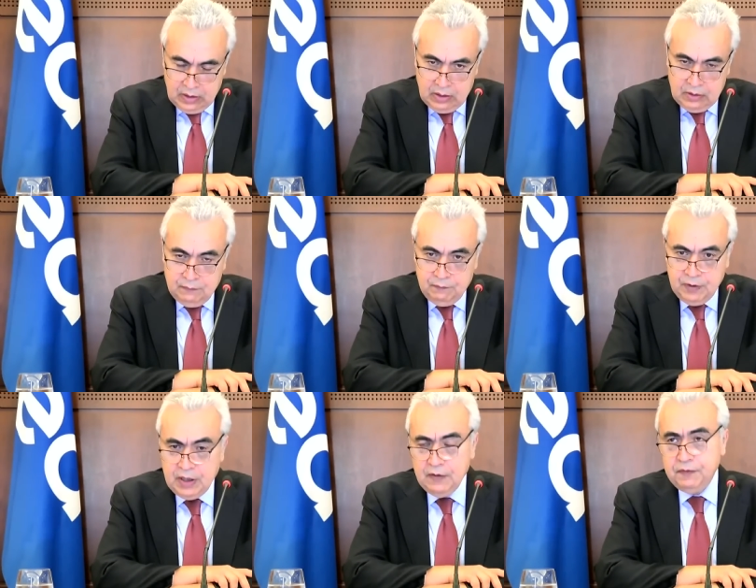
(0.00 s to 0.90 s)
We
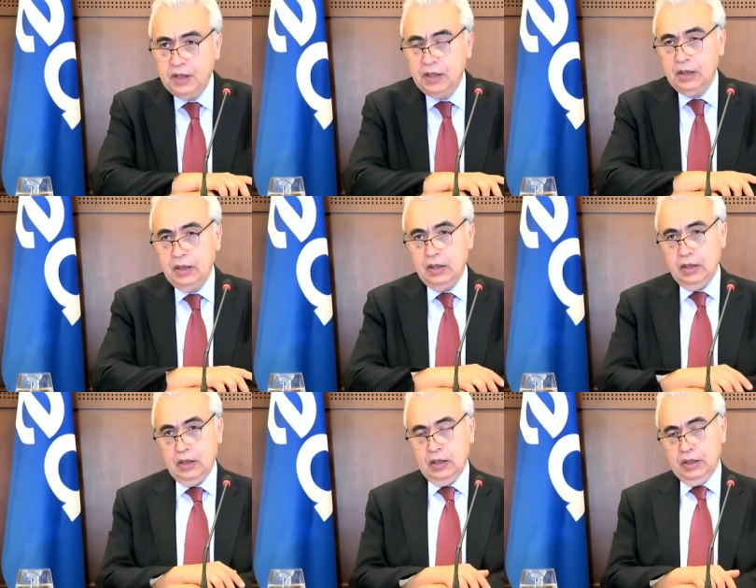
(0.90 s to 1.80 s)
have the
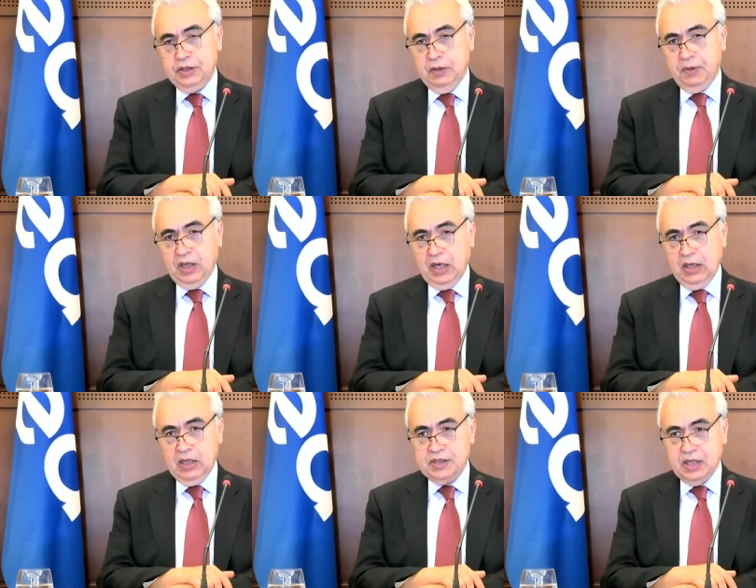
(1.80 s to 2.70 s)
ETP
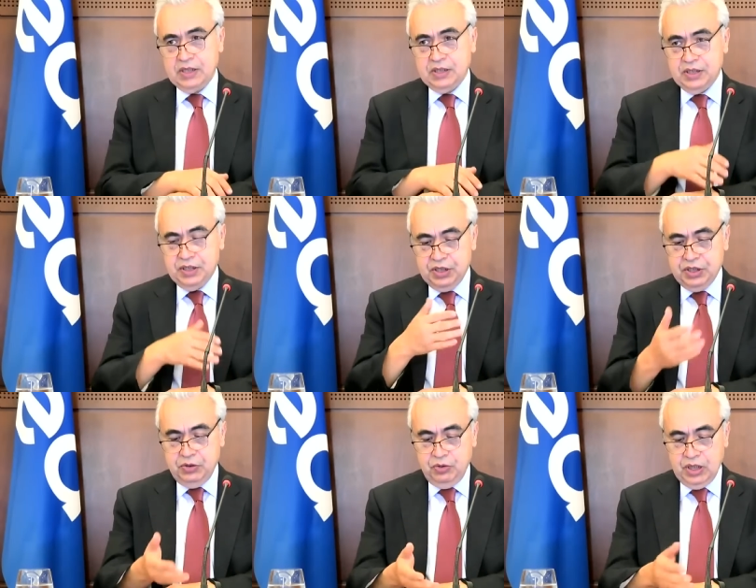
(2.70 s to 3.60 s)
highlights us the
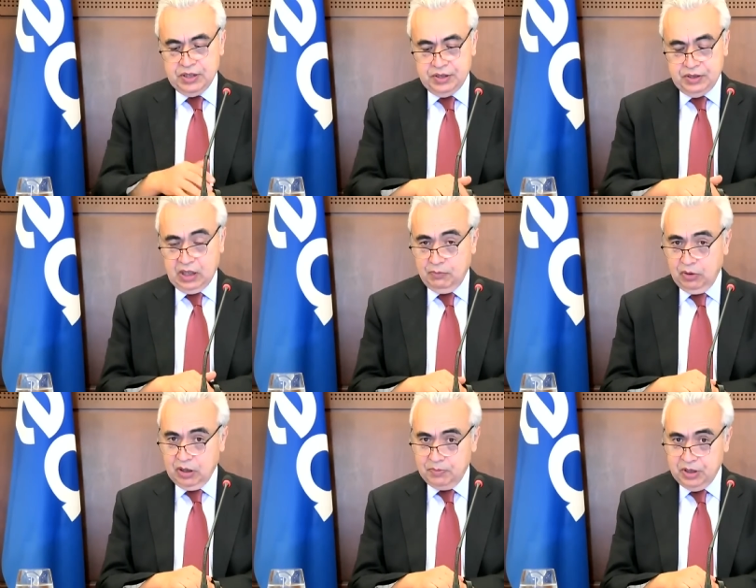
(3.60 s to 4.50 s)
CCUS, carbon
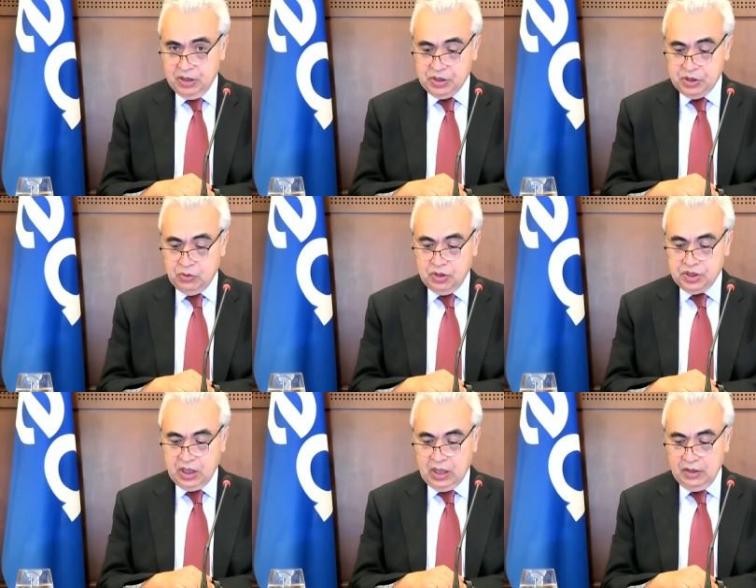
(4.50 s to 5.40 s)
capture and storage,
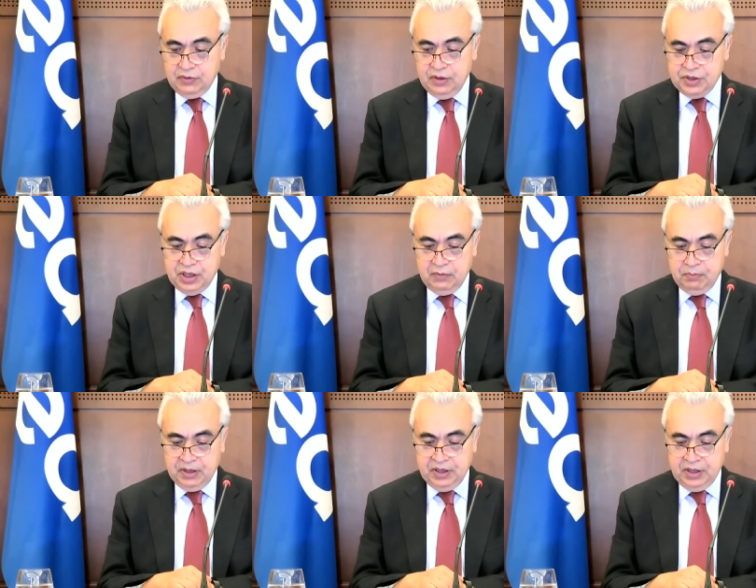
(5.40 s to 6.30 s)
hydrogen
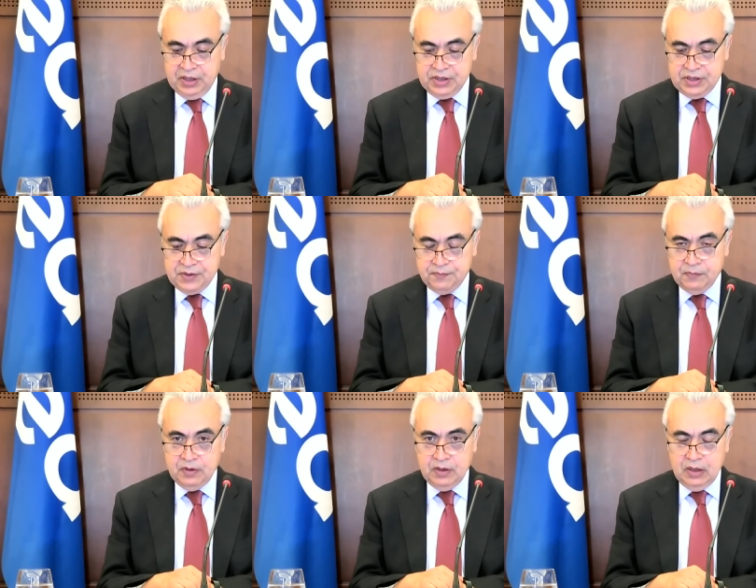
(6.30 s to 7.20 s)
batteries,
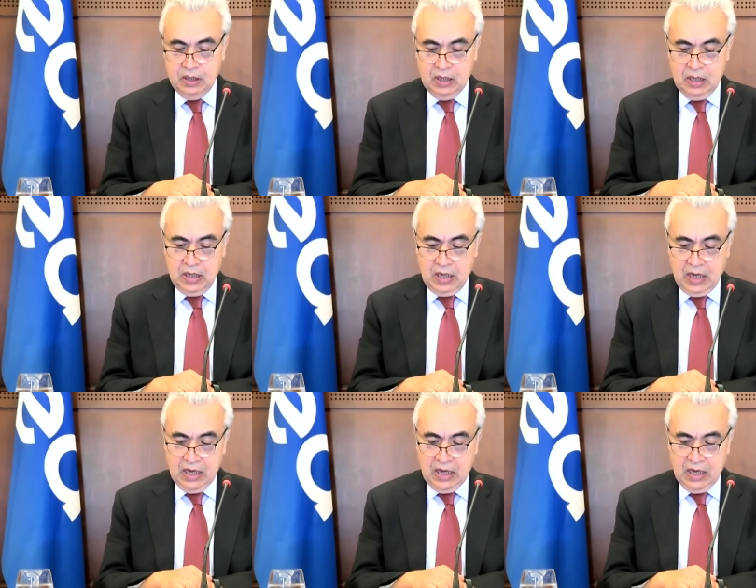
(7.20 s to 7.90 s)
and